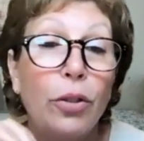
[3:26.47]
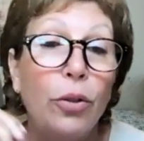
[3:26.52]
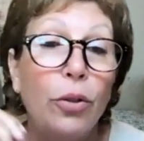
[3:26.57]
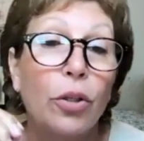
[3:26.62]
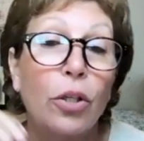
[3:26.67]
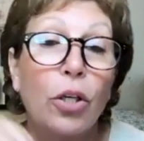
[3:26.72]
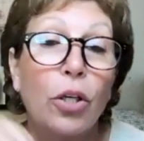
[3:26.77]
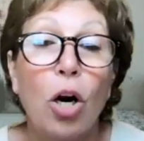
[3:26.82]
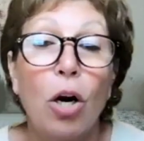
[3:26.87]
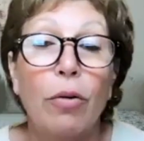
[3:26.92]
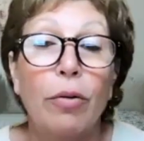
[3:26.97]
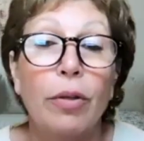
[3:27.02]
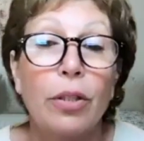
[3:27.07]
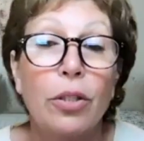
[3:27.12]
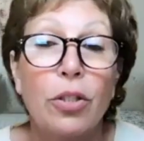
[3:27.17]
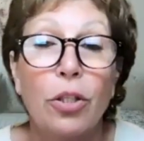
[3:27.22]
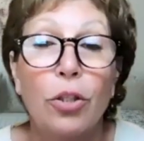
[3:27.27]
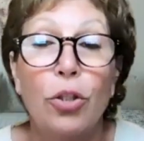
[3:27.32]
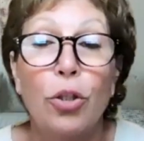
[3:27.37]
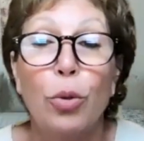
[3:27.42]
your current
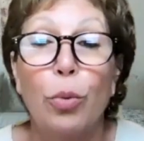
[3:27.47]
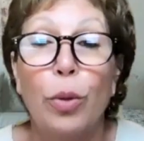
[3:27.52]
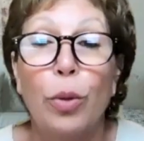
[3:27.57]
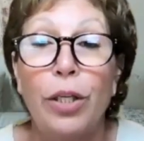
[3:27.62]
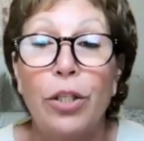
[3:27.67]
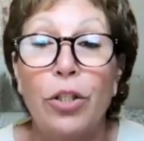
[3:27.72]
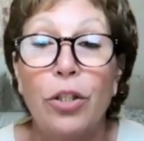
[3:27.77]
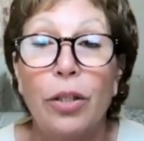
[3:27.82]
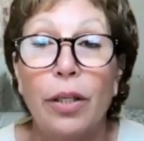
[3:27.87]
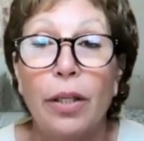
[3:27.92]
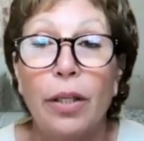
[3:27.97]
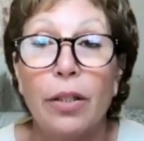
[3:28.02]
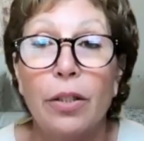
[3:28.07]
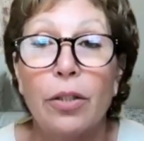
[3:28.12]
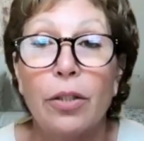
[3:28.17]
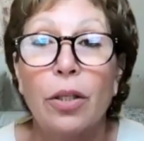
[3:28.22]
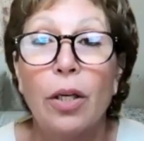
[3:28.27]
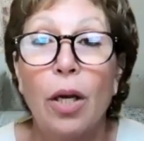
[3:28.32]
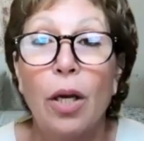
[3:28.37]
situation is.